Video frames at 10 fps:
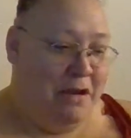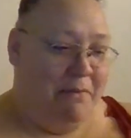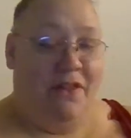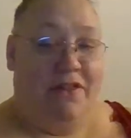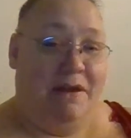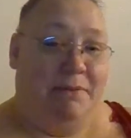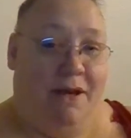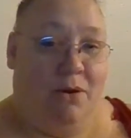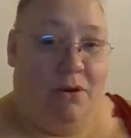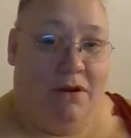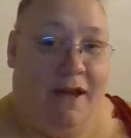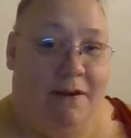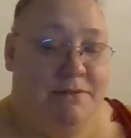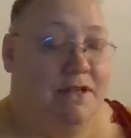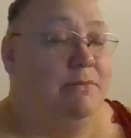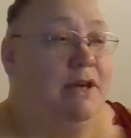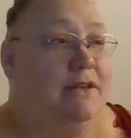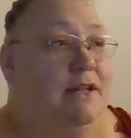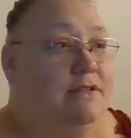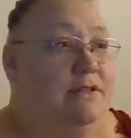But then they play horror games and I'm like,
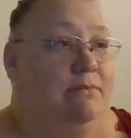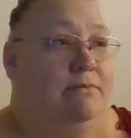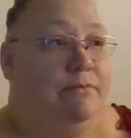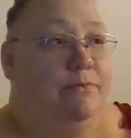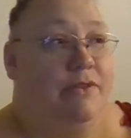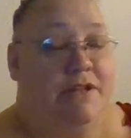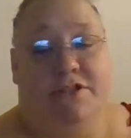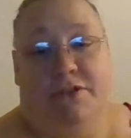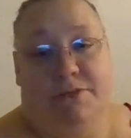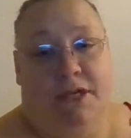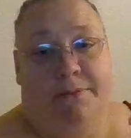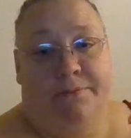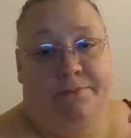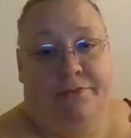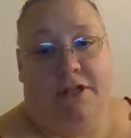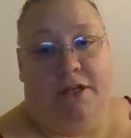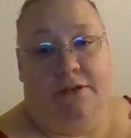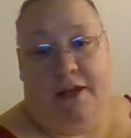that's a jump scare right there.